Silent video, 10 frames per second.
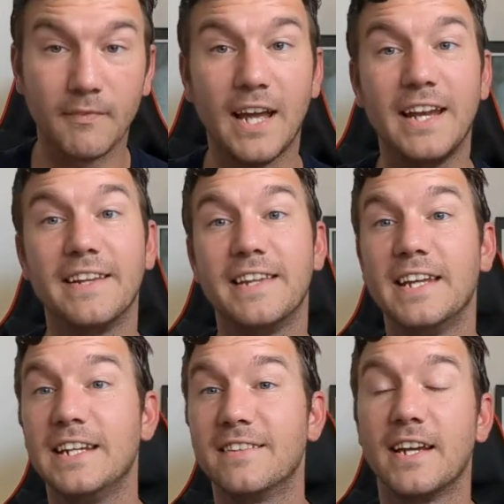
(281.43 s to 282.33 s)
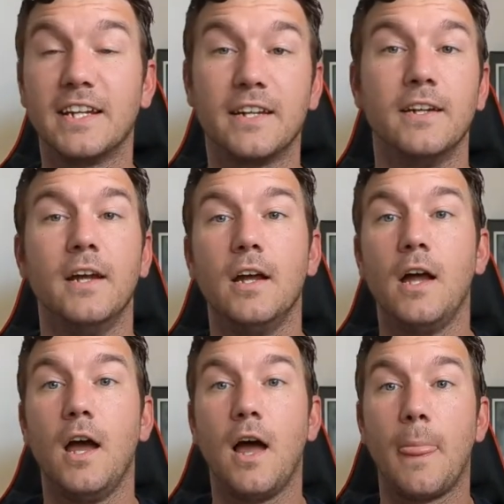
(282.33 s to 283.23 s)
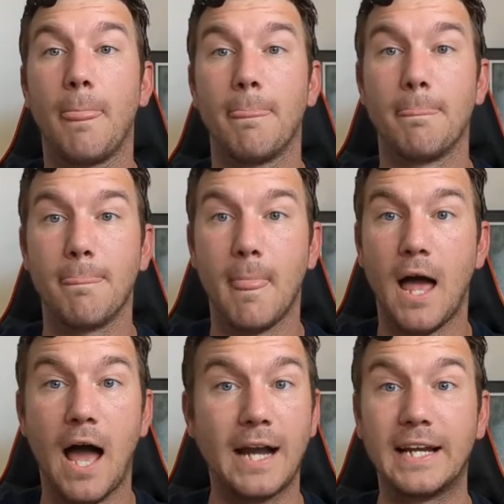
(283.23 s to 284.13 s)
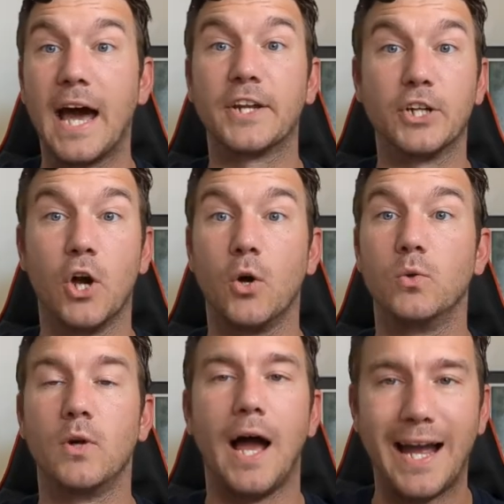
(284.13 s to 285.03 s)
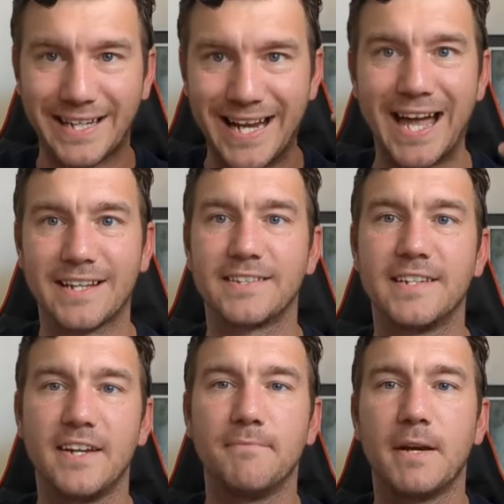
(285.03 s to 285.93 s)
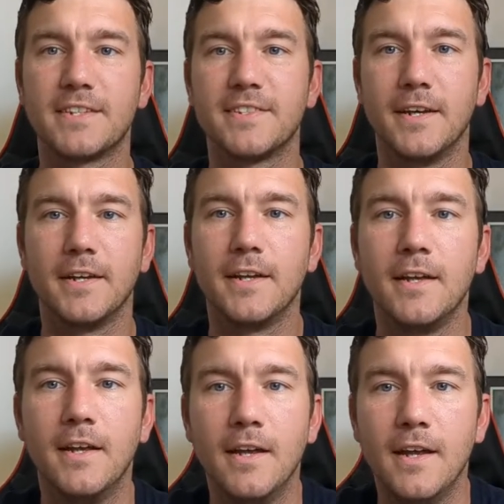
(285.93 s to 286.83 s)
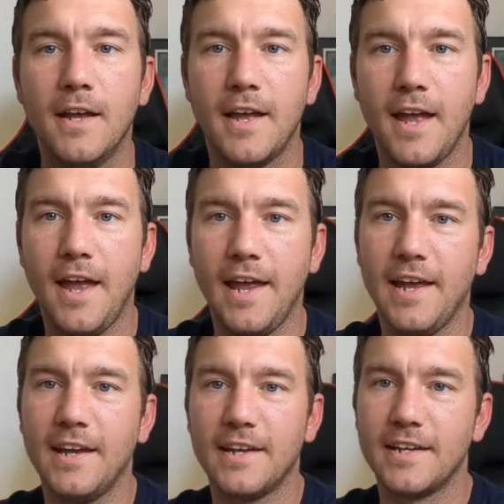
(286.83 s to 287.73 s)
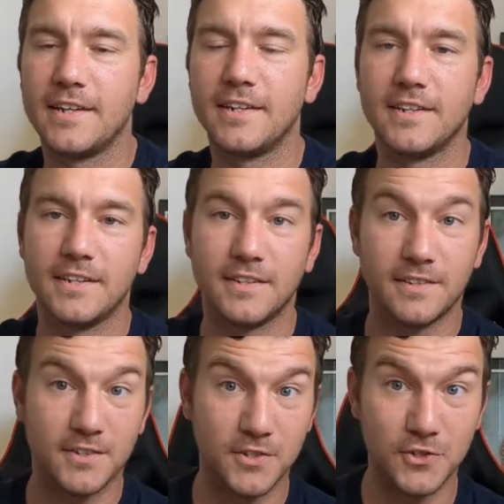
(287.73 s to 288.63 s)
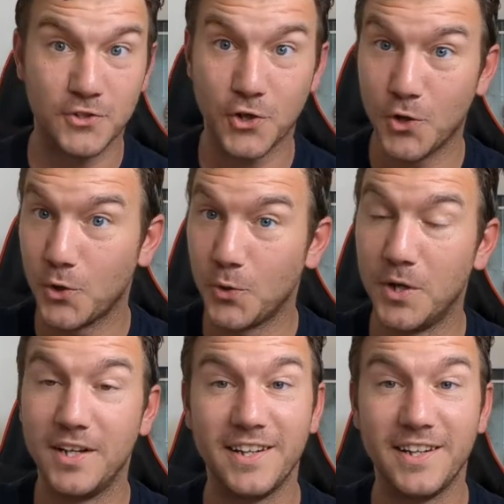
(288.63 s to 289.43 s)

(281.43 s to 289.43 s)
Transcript: And then he's like, "I gotta go. I gotta save my son." And so